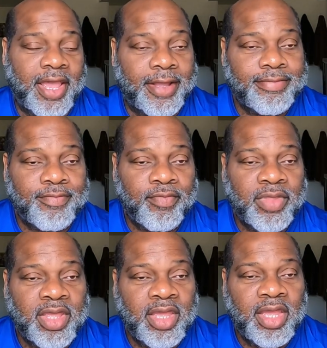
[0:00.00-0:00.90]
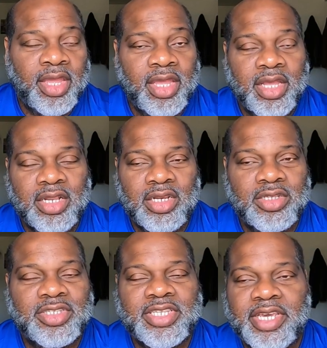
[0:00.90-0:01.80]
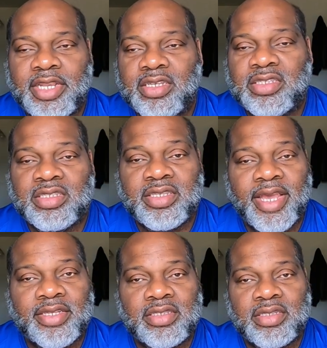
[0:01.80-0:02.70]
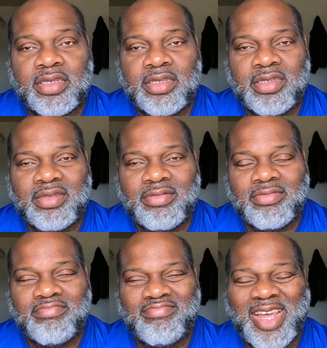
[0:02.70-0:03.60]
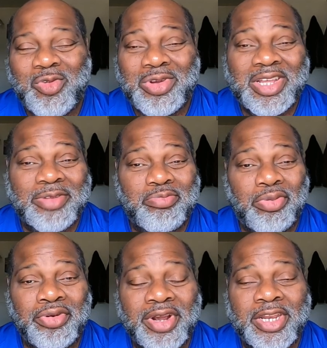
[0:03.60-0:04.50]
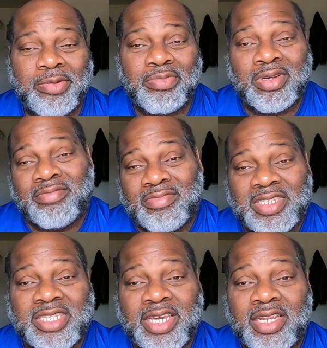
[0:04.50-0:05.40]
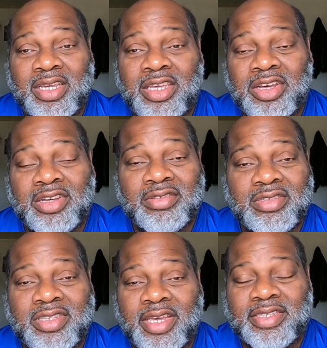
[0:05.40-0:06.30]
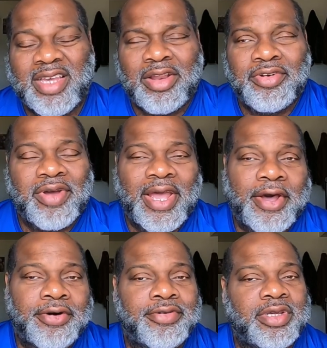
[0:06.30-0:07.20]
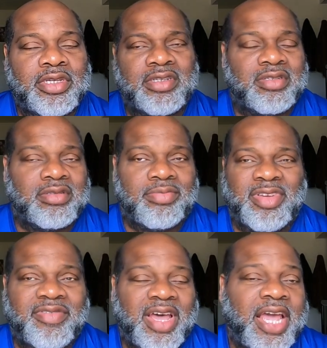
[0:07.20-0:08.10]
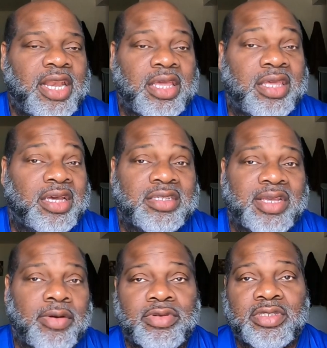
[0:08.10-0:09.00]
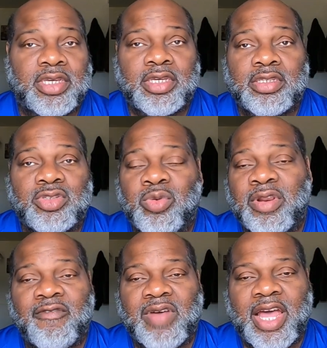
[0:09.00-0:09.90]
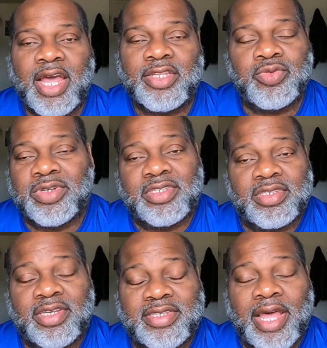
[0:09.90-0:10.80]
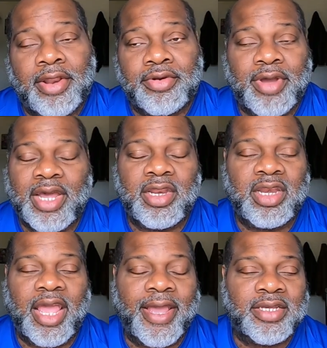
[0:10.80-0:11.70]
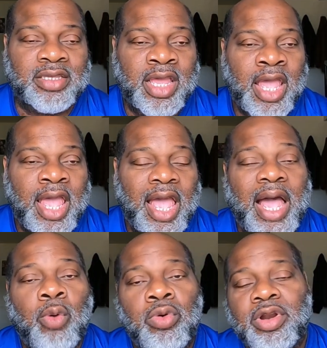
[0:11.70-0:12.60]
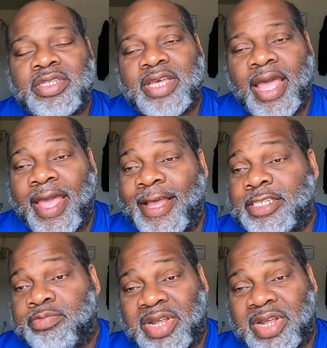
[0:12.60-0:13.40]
that. Little skinny, sexy, not really pretty, but skinny, young, sexy. I don't know how old he is. I mean, if I had to guess, I would say 25, 26. I don't know. I didn't ask. I wanted to ask,